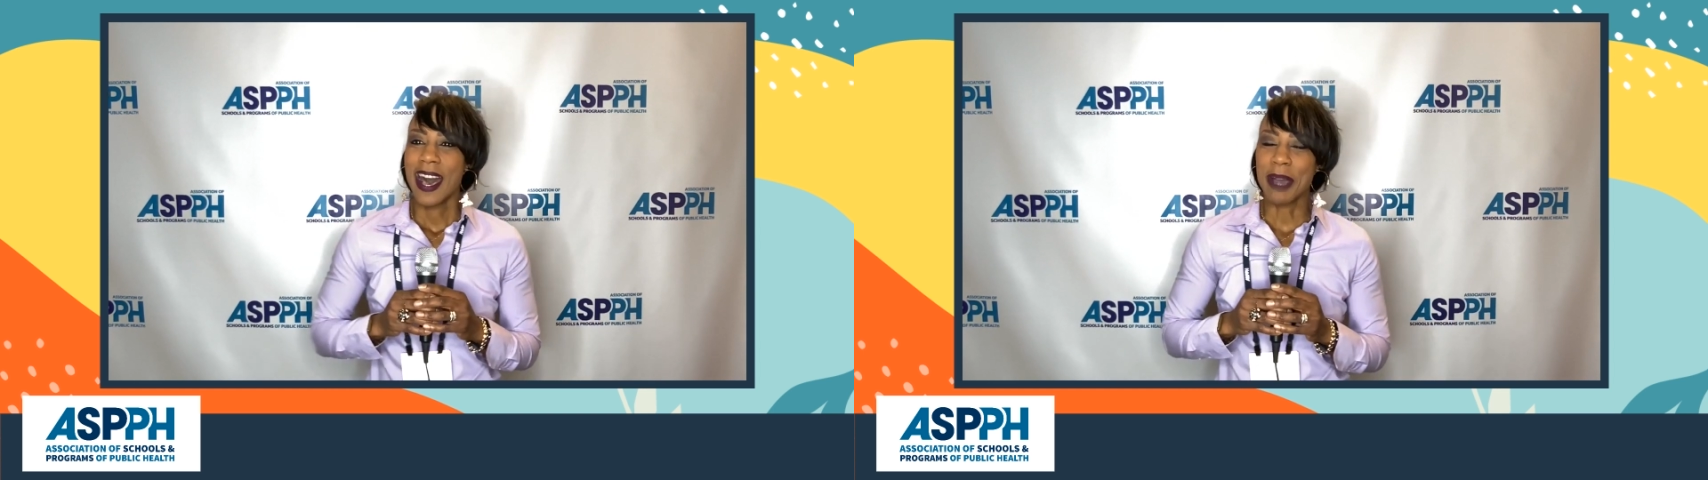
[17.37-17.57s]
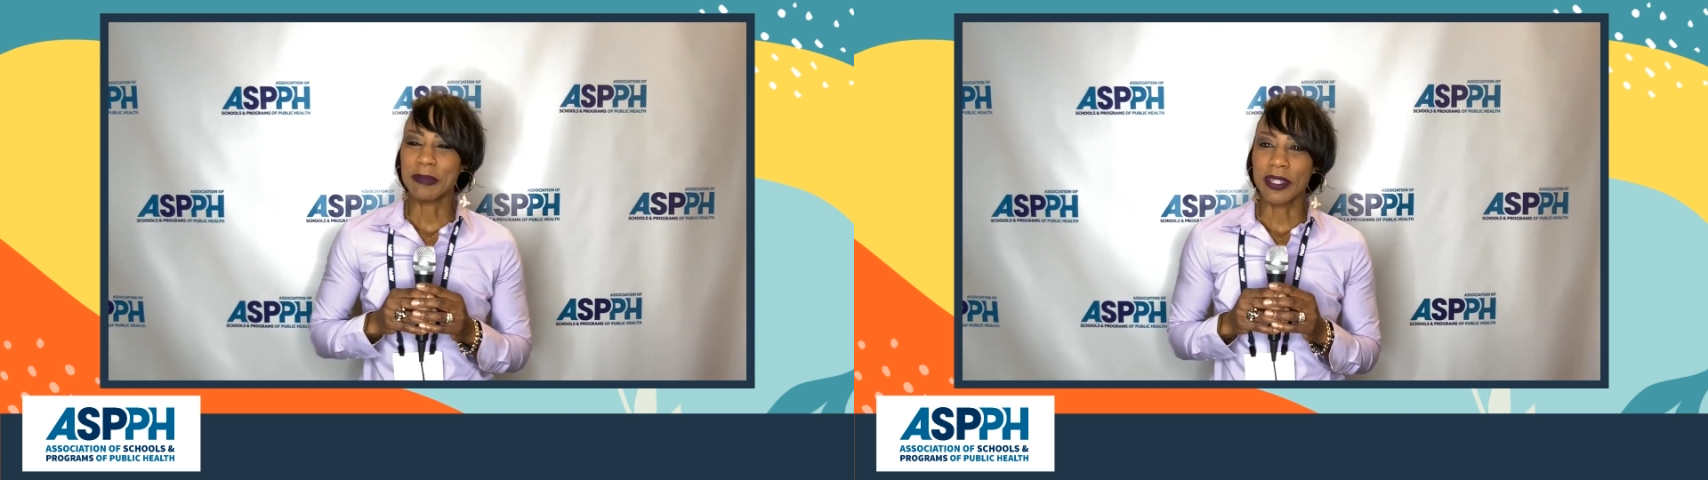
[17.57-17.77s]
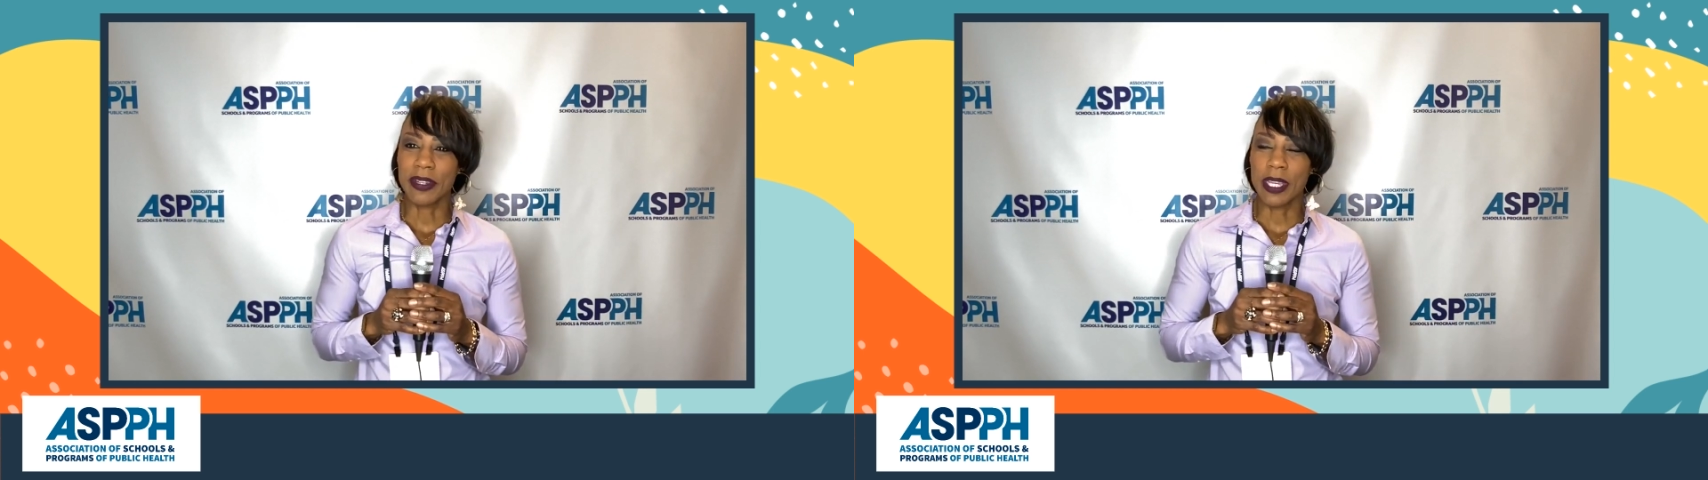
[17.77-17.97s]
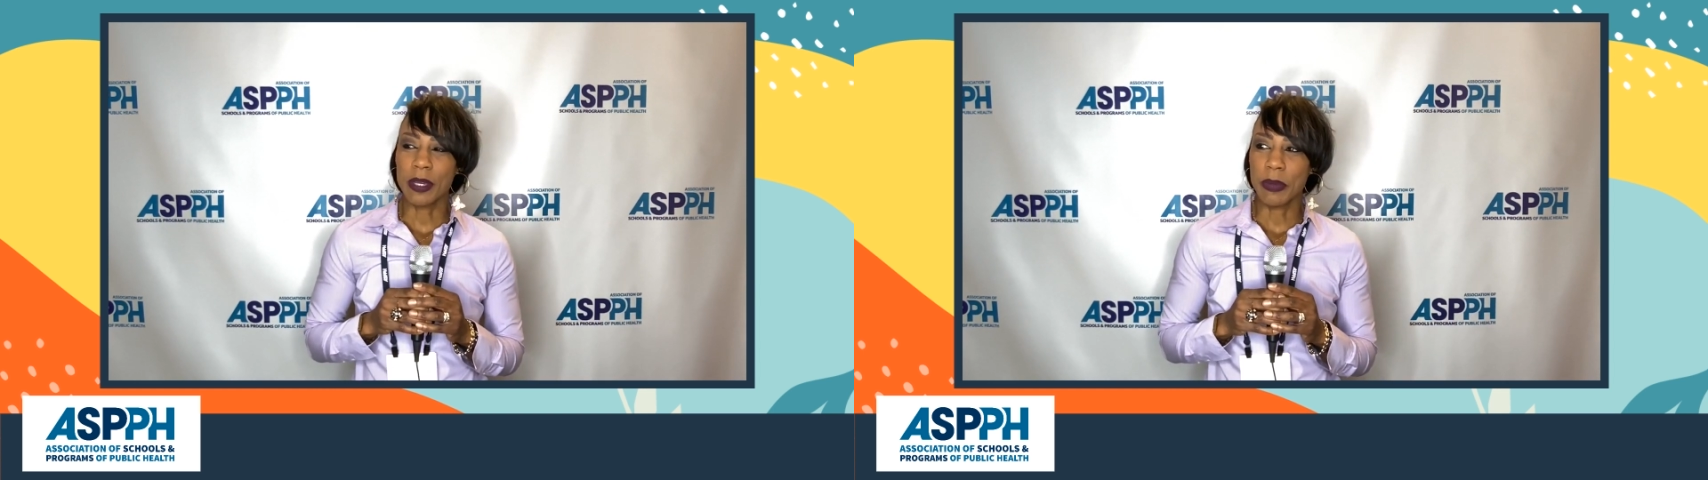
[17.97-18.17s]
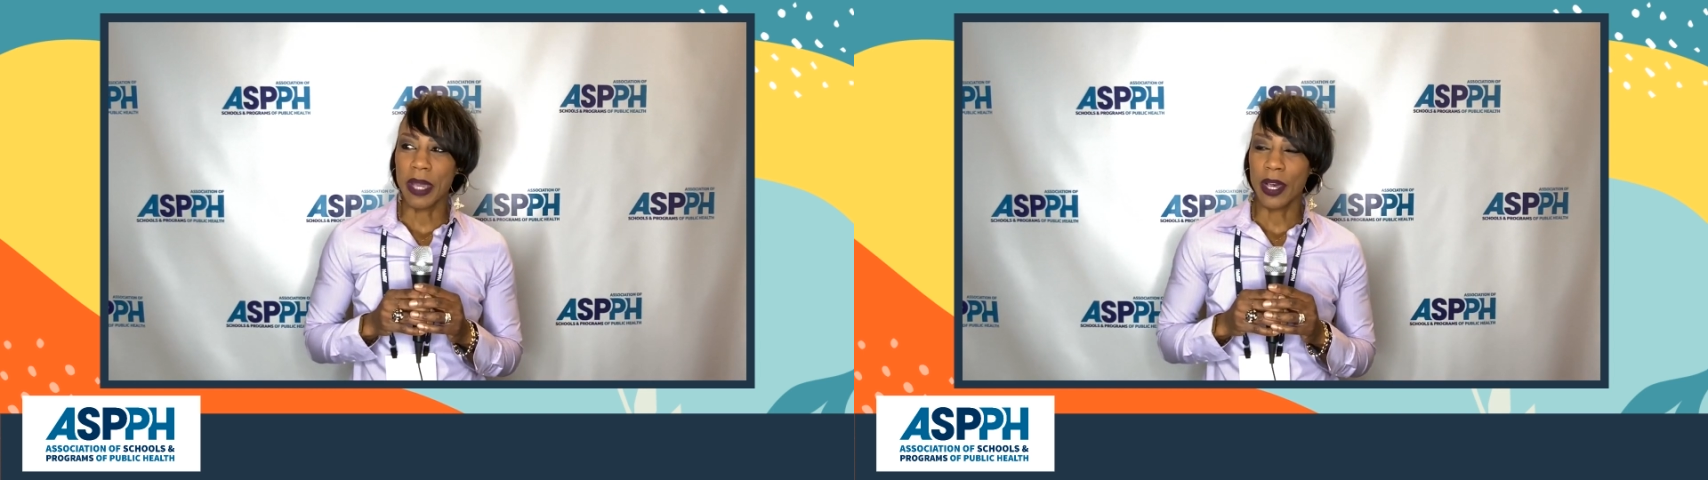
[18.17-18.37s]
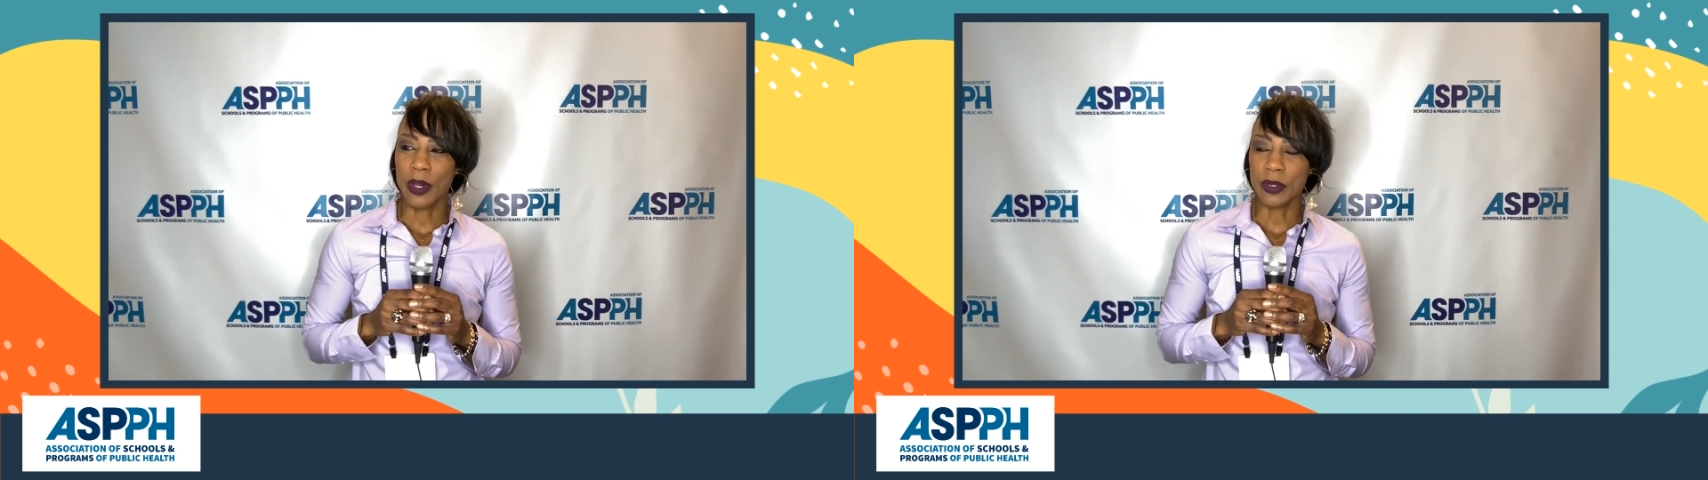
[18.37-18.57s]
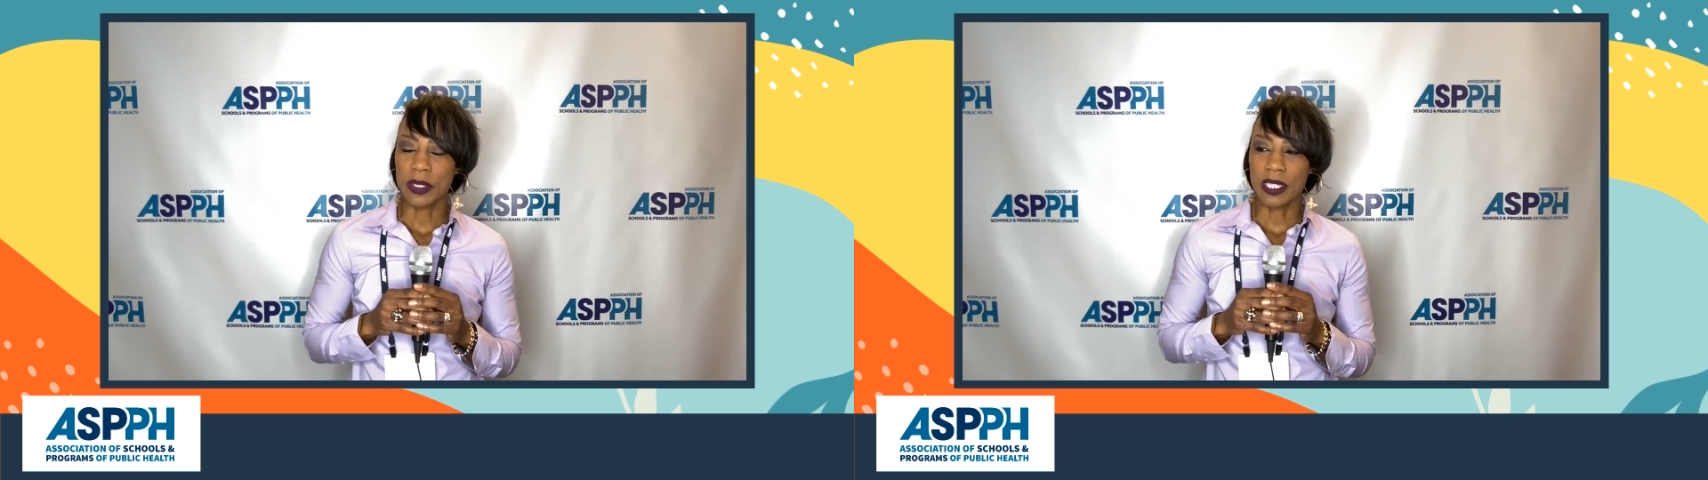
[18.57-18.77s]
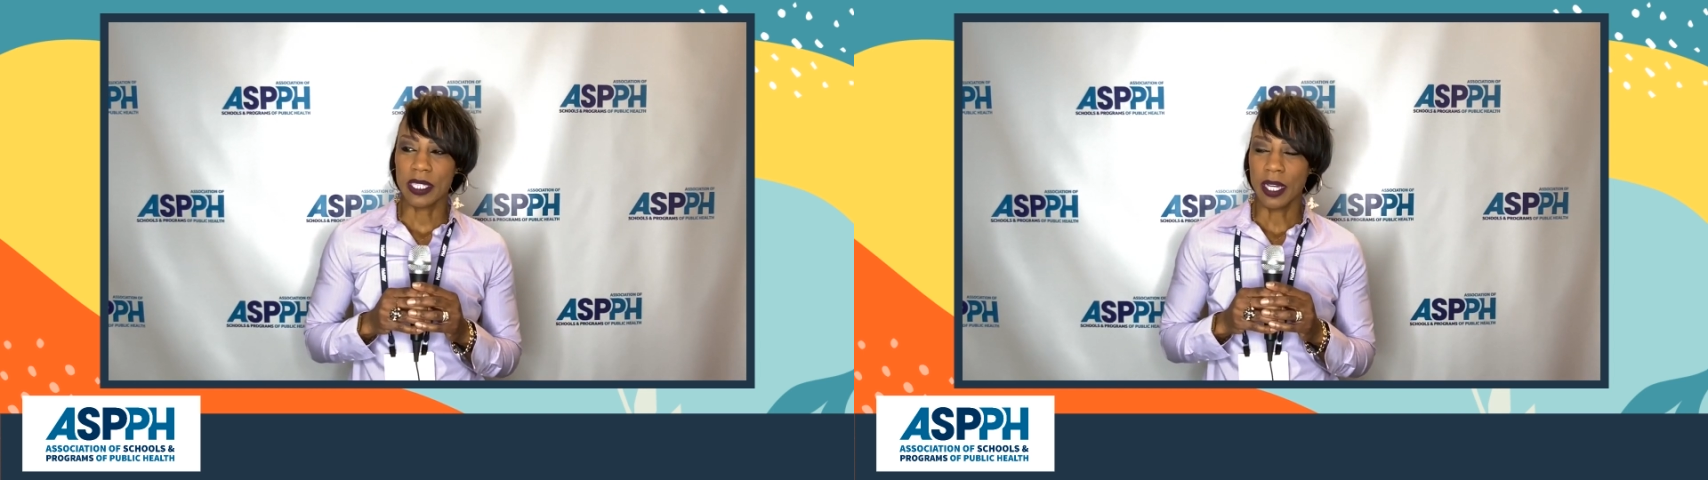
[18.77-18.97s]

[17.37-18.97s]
I'm learning about